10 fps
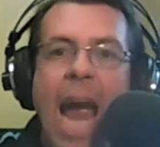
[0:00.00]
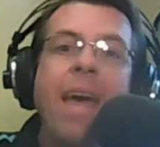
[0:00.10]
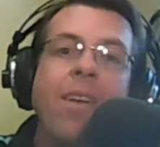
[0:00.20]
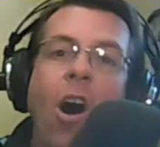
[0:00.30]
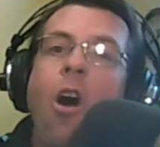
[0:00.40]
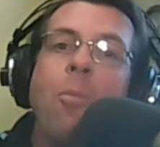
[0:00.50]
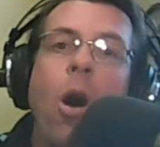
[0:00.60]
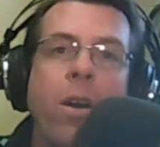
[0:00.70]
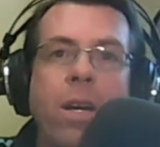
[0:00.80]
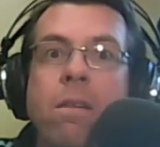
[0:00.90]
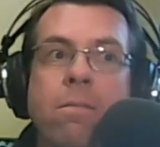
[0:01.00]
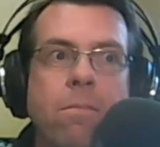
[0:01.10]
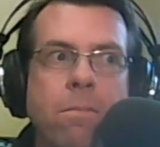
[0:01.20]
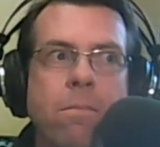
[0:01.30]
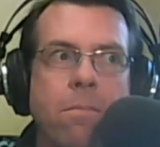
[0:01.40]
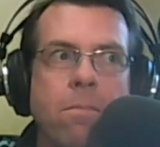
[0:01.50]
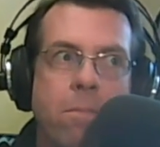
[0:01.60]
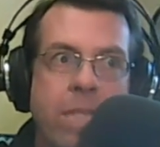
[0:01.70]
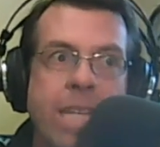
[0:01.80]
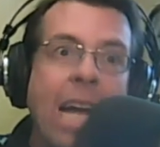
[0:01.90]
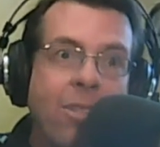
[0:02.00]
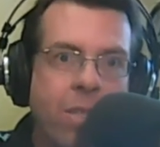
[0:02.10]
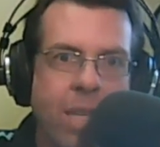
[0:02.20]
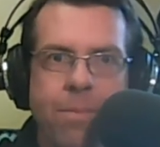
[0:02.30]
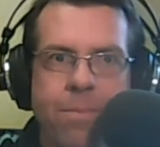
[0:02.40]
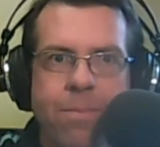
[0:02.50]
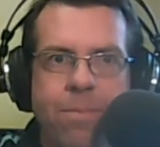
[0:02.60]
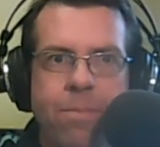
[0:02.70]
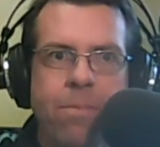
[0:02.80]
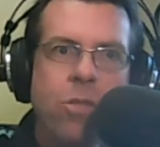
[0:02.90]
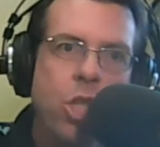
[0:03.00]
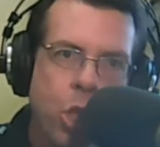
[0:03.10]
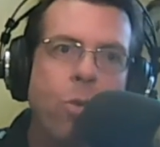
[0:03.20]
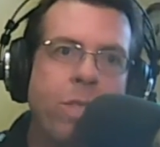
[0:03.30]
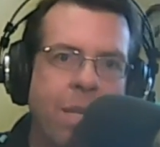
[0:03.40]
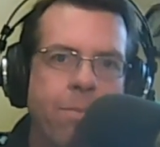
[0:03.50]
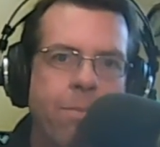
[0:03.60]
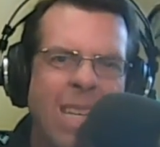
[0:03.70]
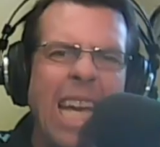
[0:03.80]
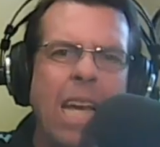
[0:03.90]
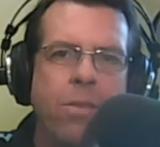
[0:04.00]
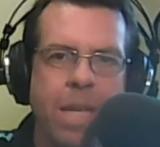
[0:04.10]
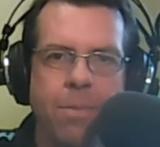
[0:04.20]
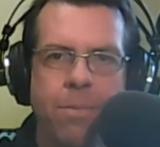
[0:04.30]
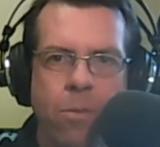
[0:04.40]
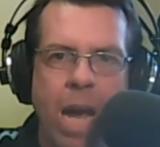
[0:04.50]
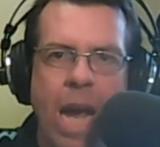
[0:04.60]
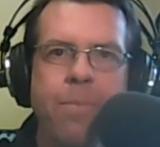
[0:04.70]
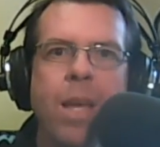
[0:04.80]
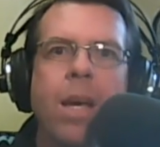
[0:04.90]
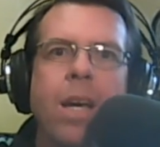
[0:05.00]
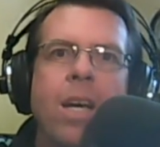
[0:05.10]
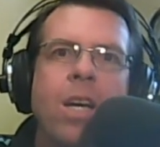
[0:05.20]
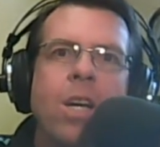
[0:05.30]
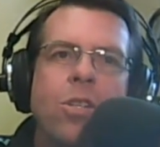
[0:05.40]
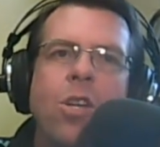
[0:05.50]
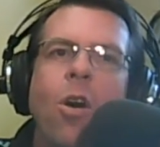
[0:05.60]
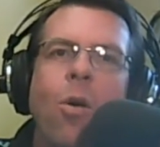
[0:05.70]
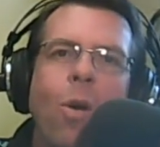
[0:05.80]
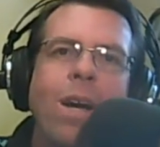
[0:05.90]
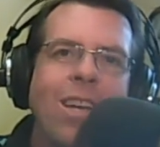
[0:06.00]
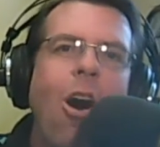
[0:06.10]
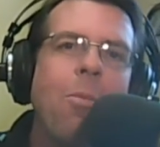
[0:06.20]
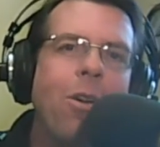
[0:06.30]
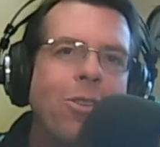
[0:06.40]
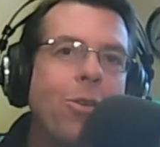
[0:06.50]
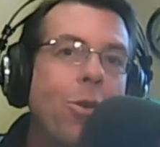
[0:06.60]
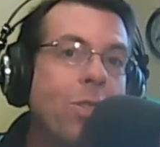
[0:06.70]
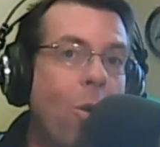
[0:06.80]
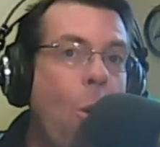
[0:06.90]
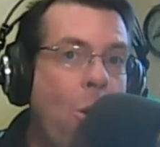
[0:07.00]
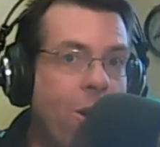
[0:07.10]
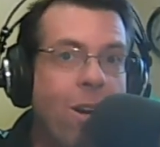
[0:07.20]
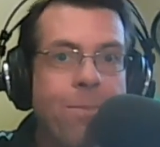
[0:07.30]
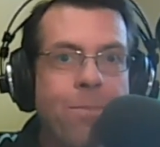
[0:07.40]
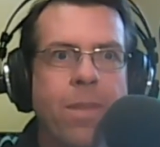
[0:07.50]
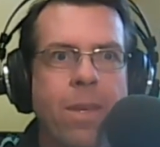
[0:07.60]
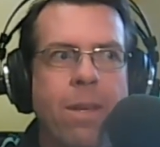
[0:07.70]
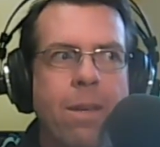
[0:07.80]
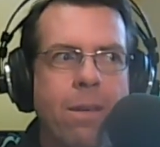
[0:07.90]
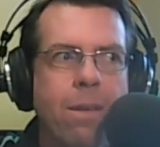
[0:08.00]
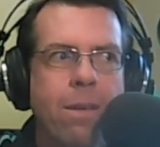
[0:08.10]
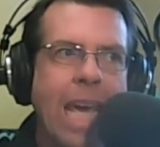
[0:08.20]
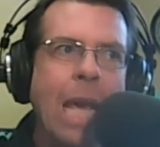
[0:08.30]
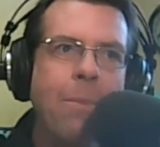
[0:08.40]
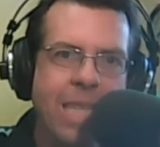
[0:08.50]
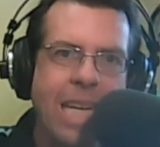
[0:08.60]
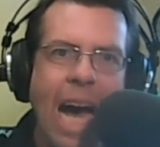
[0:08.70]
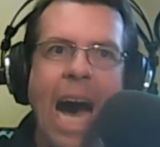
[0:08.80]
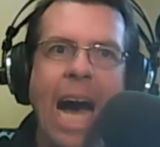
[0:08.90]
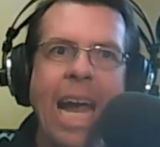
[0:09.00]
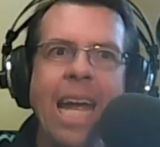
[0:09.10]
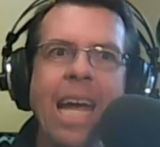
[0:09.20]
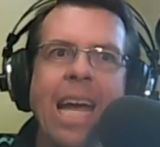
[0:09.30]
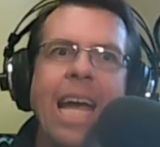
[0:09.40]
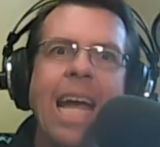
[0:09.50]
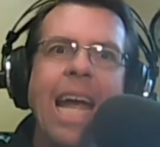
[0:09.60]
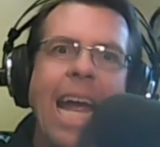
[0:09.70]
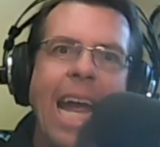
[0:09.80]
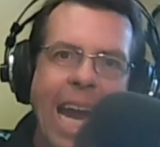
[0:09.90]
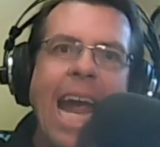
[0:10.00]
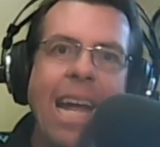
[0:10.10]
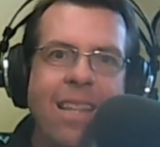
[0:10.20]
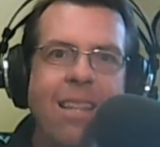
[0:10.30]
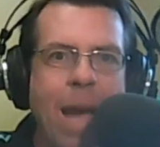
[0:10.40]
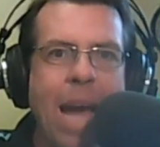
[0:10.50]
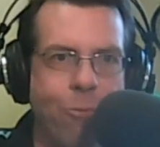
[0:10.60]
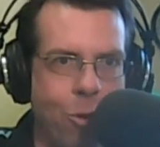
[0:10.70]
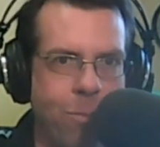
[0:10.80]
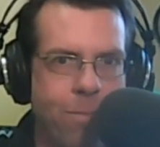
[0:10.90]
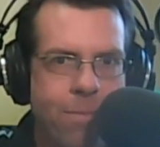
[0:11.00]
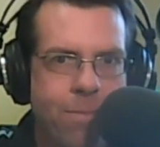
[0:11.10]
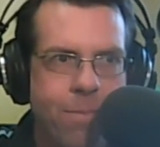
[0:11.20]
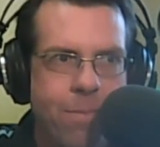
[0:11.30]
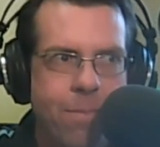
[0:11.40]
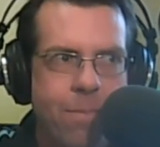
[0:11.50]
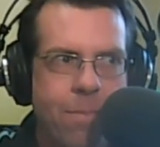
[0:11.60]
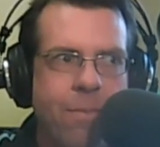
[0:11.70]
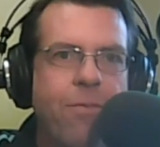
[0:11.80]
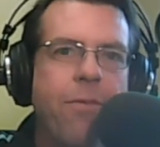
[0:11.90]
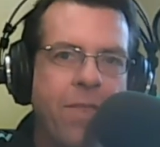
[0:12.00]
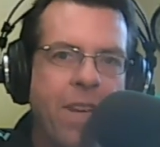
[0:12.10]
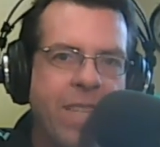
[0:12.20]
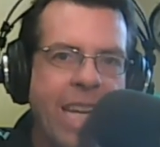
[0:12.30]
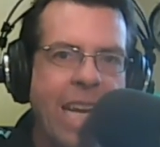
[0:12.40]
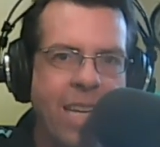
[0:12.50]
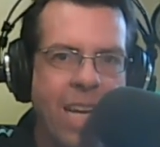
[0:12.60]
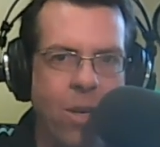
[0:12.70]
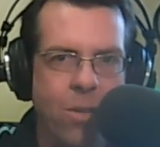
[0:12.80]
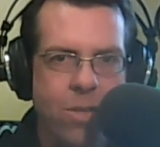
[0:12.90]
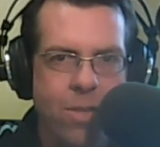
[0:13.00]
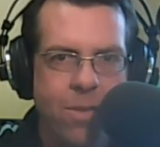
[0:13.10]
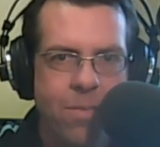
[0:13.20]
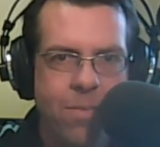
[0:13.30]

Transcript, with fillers: and the homeowner catches him, shoots him, kills him, right? So, what the homeowner do, who's a hoarder, keeps the guy in the bedroom for 15 years.